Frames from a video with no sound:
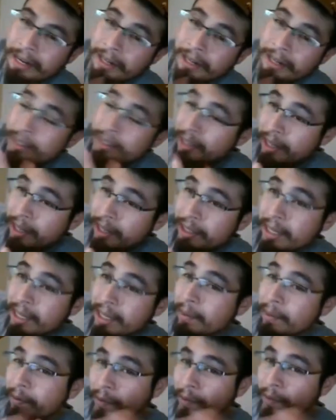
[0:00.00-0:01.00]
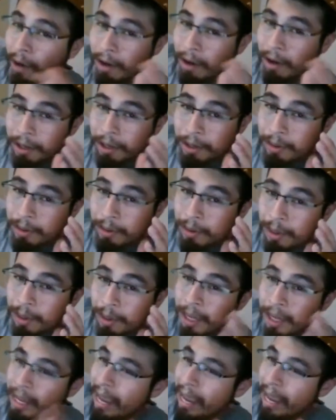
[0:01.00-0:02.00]
Here's another example for all
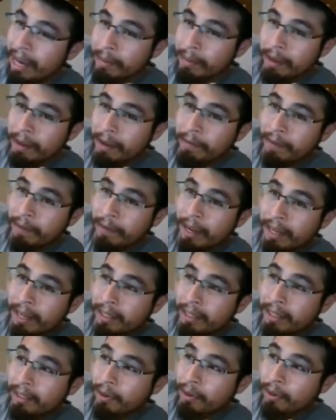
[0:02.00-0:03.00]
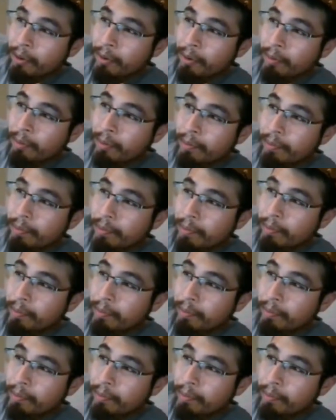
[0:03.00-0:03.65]
you anime fans who,